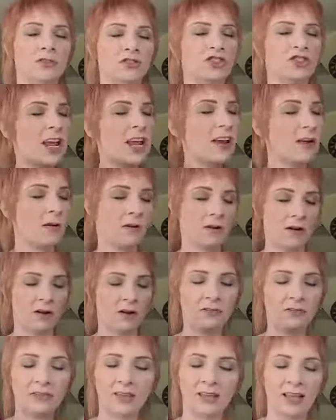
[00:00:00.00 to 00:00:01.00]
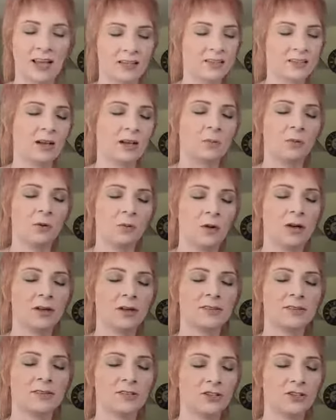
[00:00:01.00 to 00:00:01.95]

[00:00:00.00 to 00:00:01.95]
Shake off the last couple of weeks.